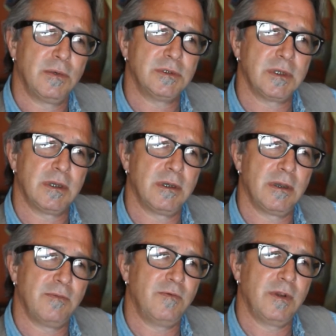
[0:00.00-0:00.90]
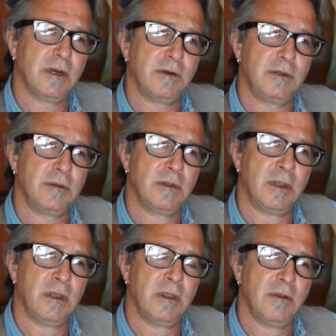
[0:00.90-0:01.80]
was a very,
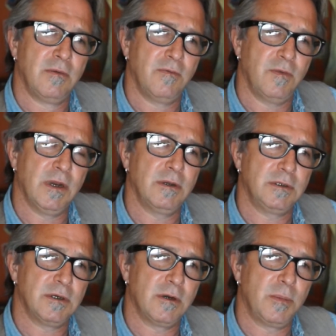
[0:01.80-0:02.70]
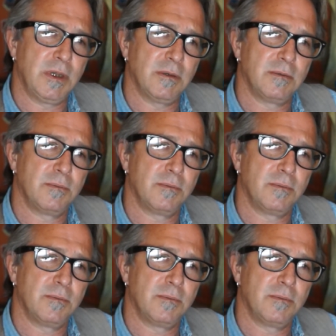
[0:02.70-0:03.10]
very charming